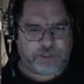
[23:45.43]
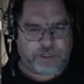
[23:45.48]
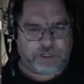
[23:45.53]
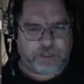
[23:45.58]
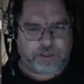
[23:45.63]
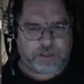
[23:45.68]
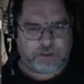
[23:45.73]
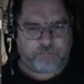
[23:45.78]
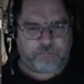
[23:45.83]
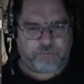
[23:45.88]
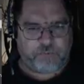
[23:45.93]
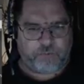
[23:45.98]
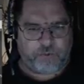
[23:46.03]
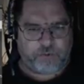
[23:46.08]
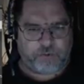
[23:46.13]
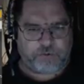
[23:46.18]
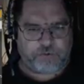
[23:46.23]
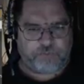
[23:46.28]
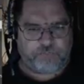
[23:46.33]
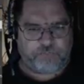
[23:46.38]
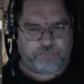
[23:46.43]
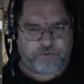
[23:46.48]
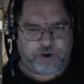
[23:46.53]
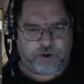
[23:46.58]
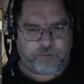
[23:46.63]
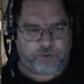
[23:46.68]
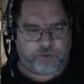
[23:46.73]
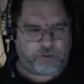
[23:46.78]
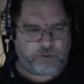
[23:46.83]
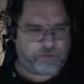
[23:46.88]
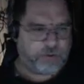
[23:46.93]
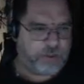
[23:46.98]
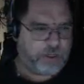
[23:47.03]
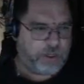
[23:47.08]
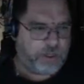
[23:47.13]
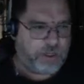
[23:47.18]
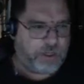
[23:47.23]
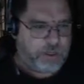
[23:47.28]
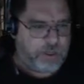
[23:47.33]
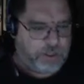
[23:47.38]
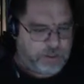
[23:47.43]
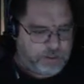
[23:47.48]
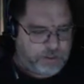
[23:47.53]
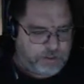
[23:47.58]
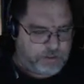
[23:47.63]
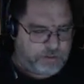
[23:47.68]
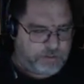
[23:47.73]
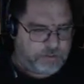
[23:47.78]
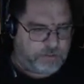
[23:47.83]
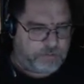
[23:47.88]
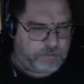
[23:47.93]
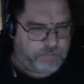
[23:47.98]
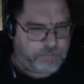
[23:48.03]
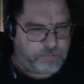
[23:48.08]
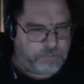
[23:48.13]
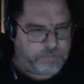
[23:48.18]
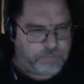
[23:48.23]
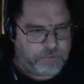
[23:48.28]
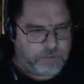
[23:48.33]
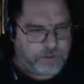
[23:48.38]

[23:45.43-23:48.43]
and promote to a variable and